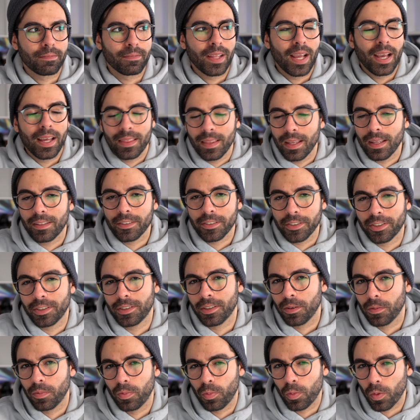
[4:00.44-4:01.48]
I think there's
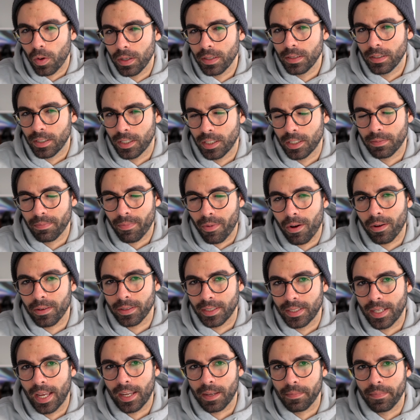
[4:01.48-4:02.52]
still one small
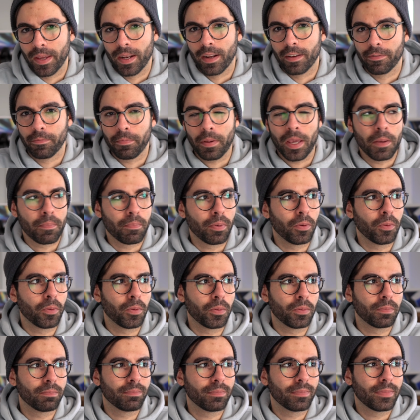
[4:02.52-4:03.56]
segment of
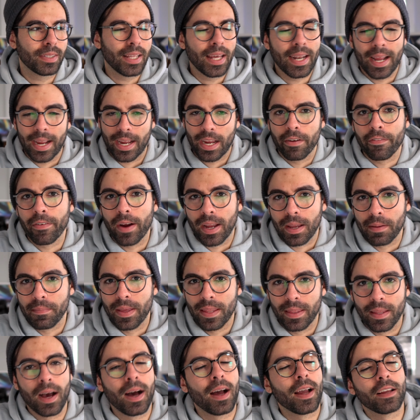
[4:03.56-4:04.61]
people that I can
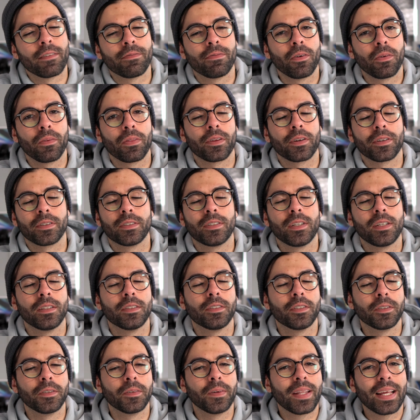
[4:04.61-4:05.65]
recommend the iPhone 13
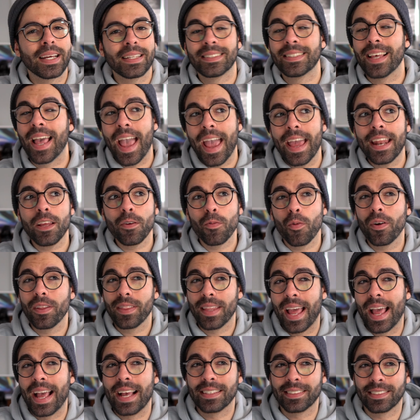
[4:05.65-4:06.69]
to, and that's anyone
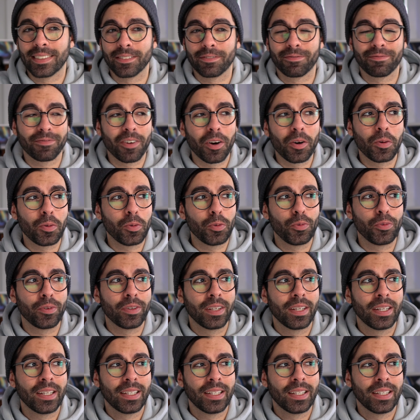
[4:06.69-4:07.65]
that has a phone,